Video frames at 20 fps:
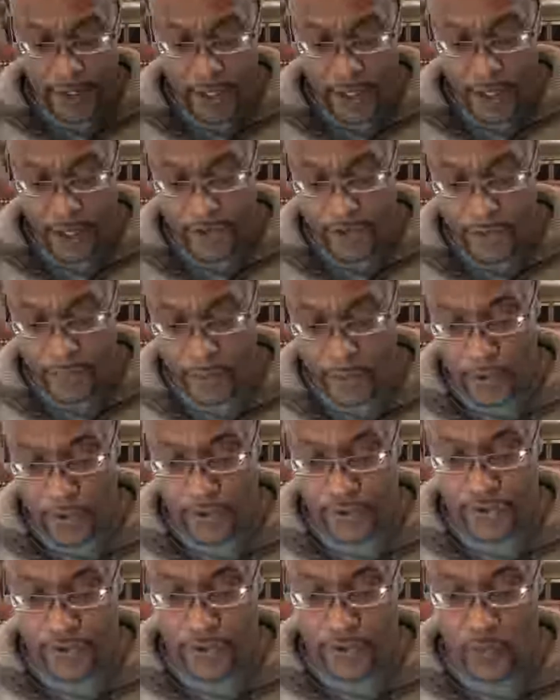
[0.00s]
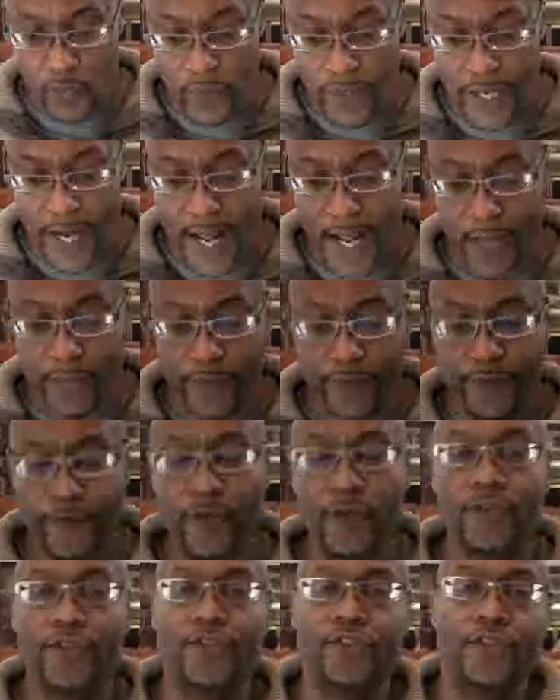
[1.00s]
the other person when I
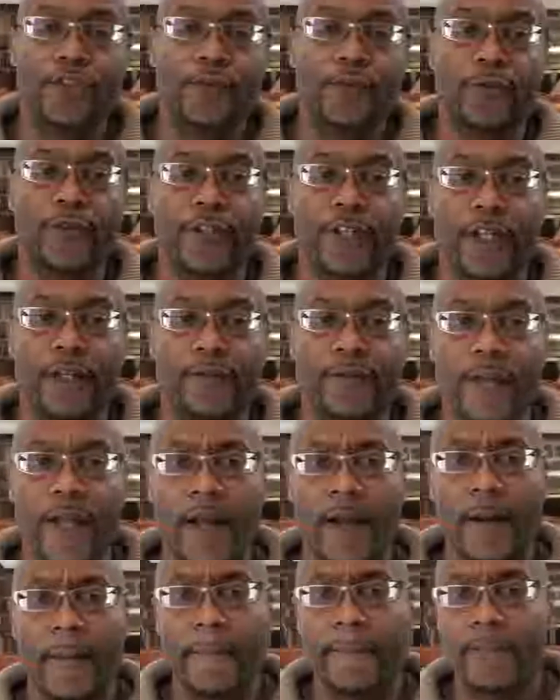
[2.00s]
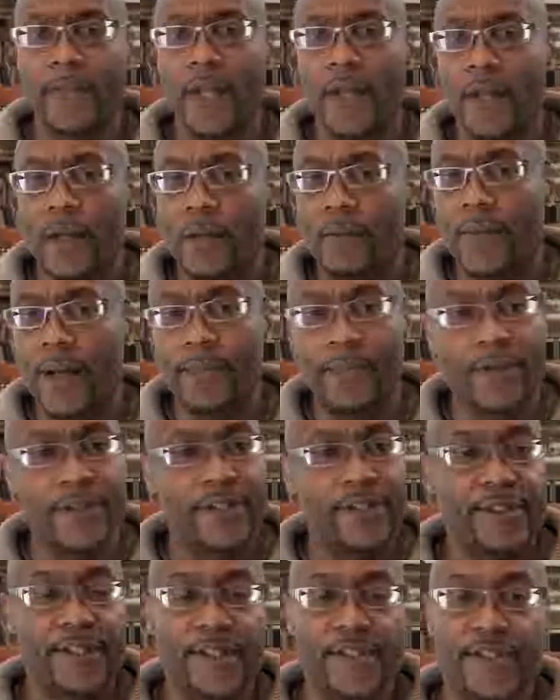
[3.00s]
refuse to forgive. Now, my
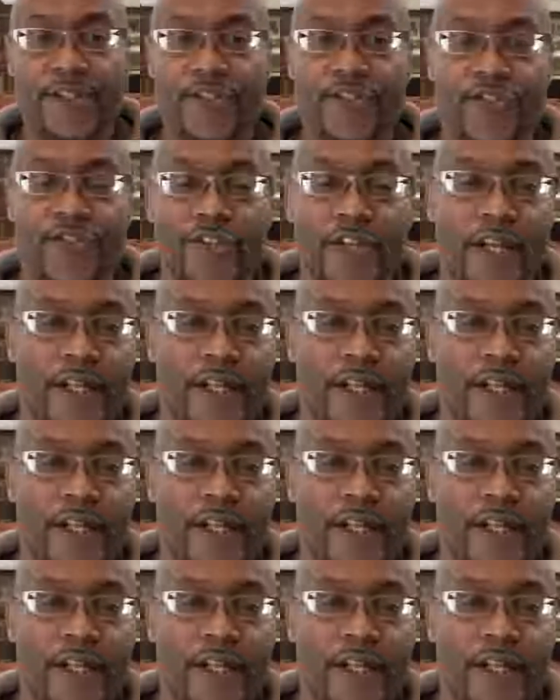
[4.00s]
brothers and sisters,